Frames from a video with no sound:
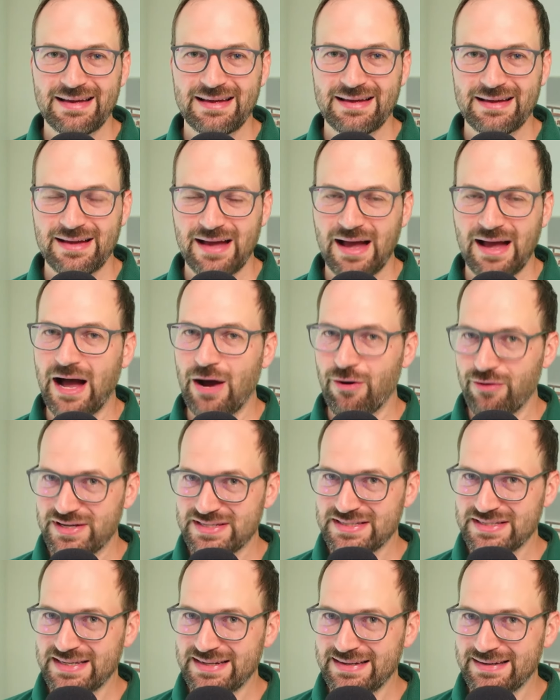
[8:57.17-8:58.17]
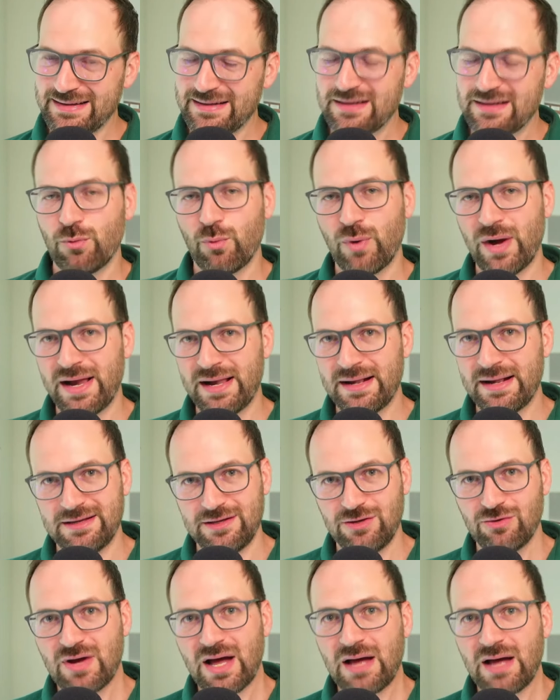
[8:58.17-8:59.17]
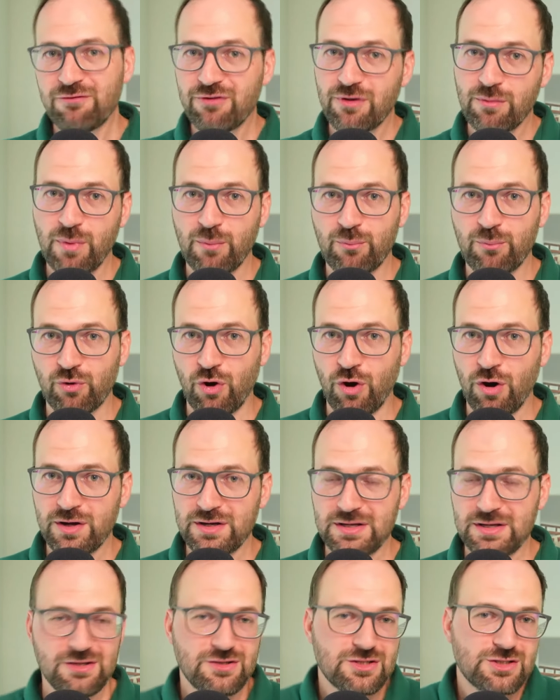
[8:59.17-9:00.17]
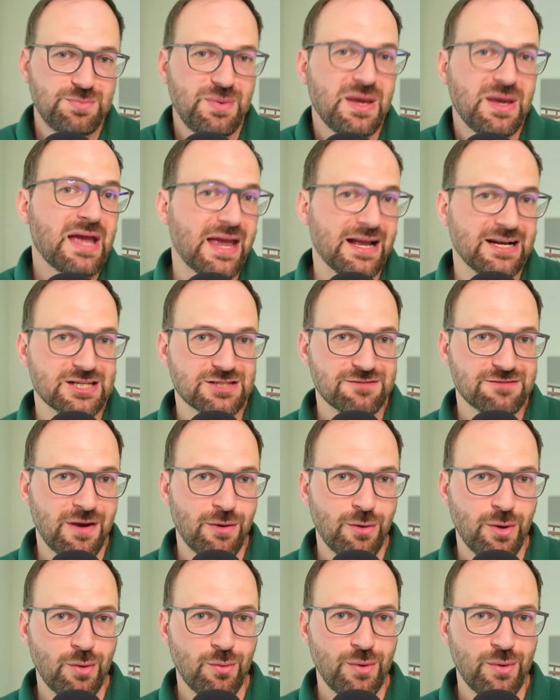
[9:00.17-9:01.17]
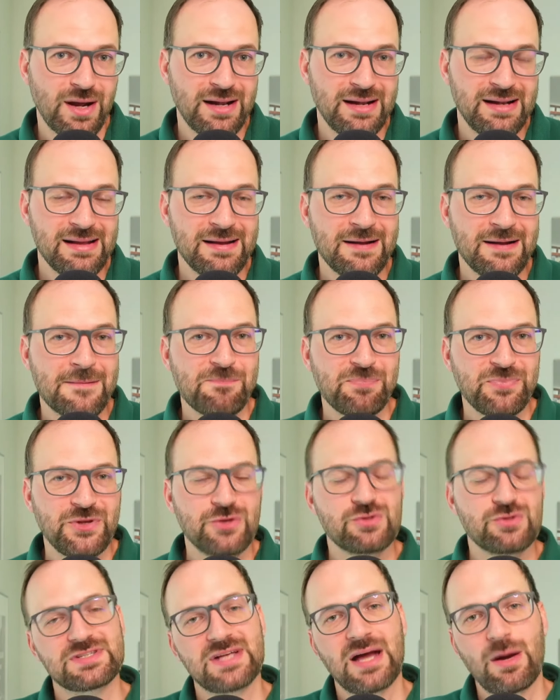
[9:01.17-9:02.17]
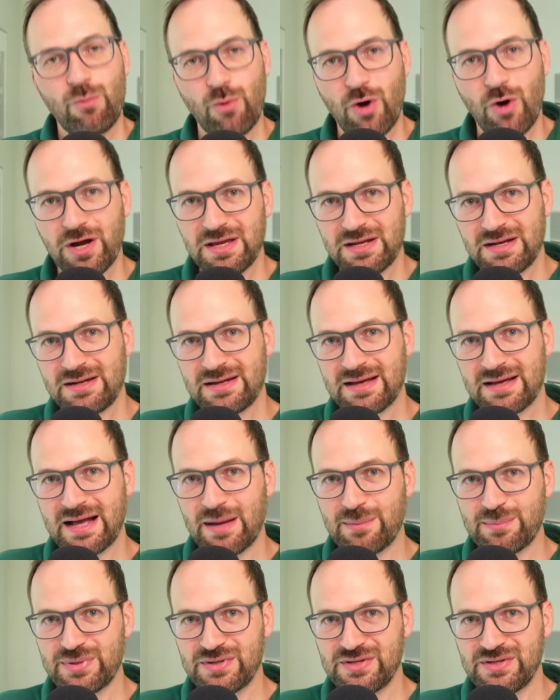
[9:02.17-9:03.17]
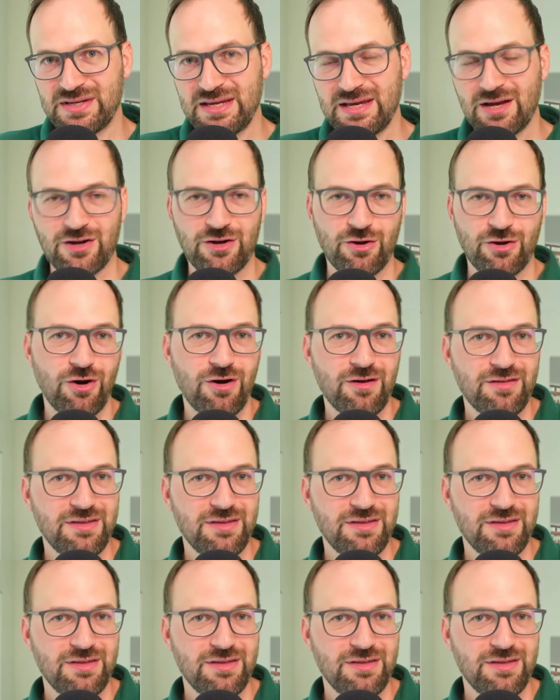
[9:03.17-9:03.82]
How is it? Well, you come from abroad, you speak English very well. You start working in a company, and all the